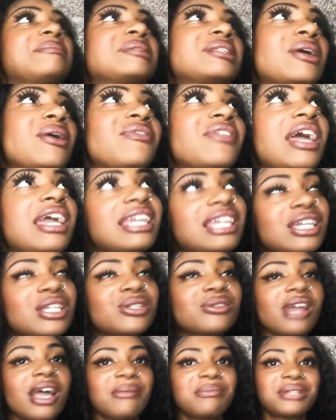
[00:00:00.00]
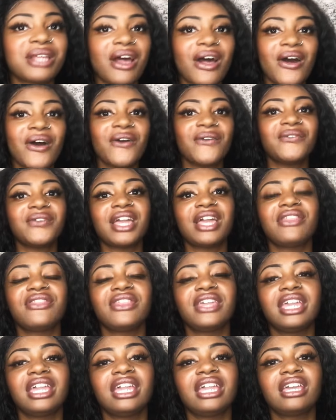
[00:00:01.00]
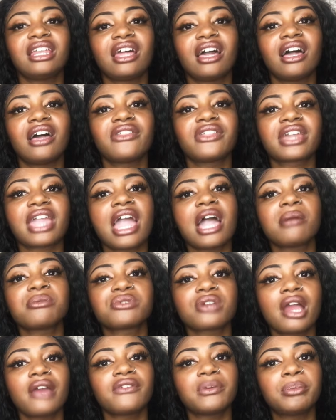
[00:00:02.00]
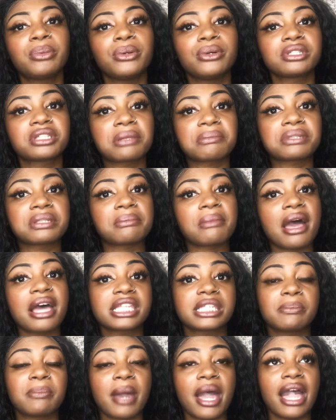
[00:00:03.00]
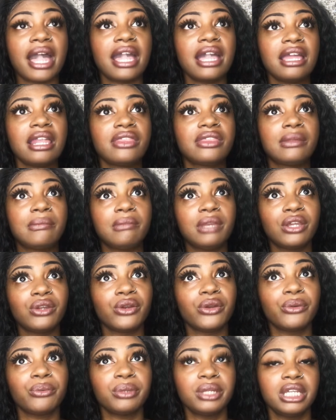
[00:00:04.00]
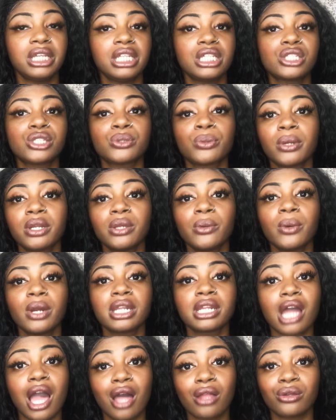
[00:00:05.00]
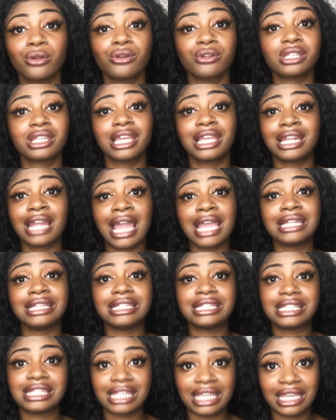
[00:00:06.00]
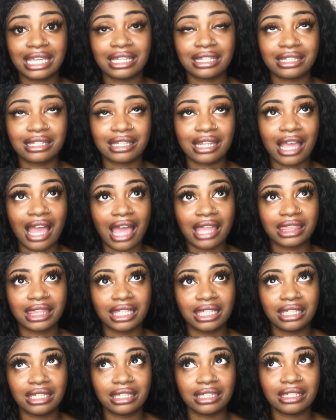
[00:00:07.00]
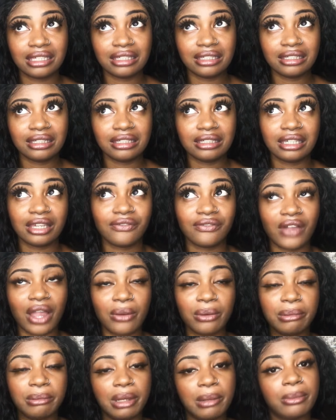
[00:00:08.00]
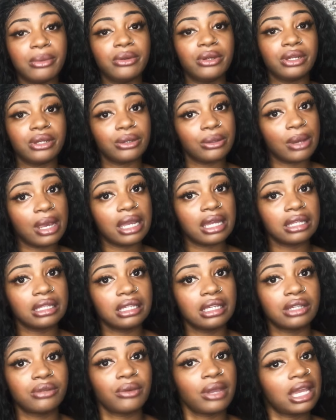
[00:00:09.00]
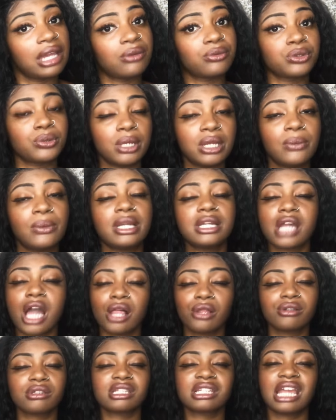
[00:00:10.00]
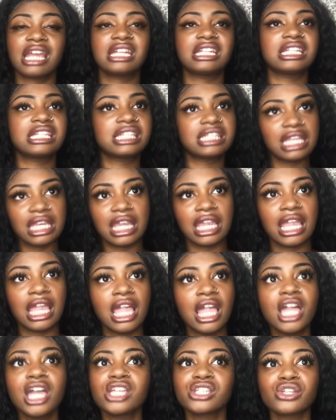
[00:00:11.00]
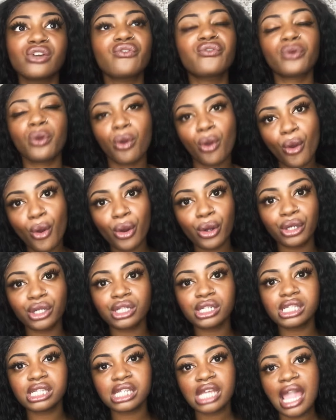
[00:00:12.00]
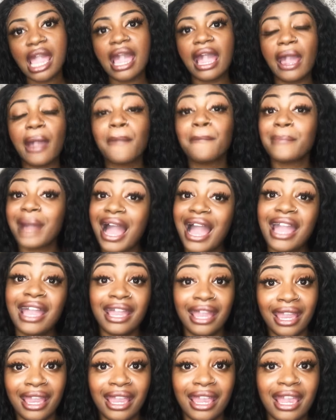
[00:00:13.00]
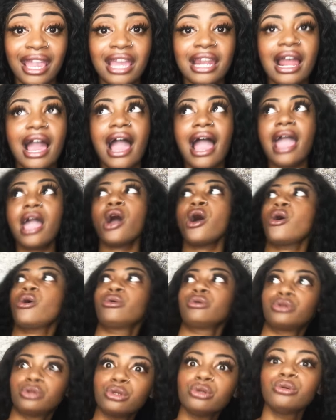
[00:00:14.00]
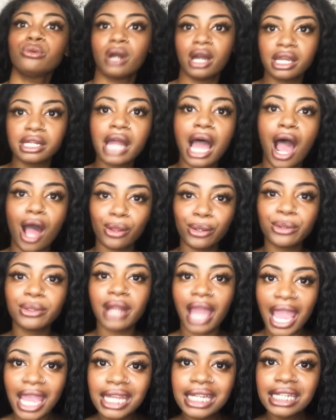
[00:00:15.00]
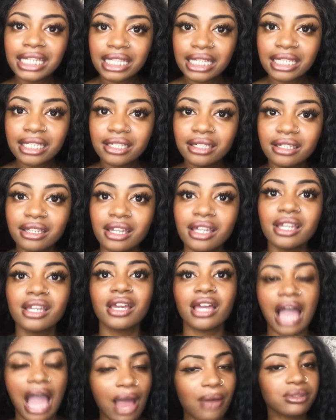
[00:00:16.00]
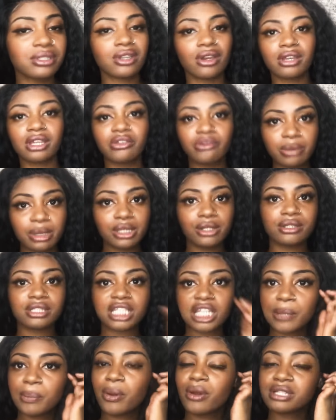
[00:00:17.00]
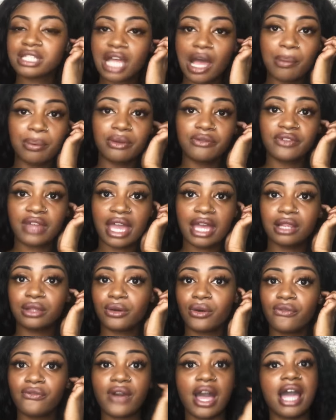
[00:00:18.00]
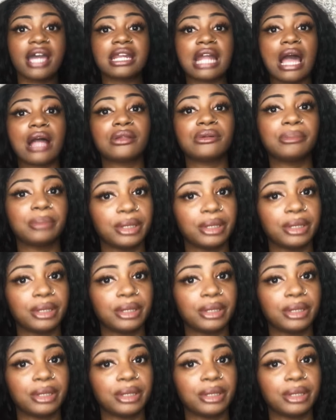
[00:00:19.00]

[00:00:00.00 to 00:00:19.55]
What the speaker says: So they get dropped off, and then the cab driver pulls up to my spot. The meter reads $21.90, I think, if I remember it correctly. It read $21.90. So of course, in my head, I owe you $1.90. I was gonna give him a little tip on top of that, a little $5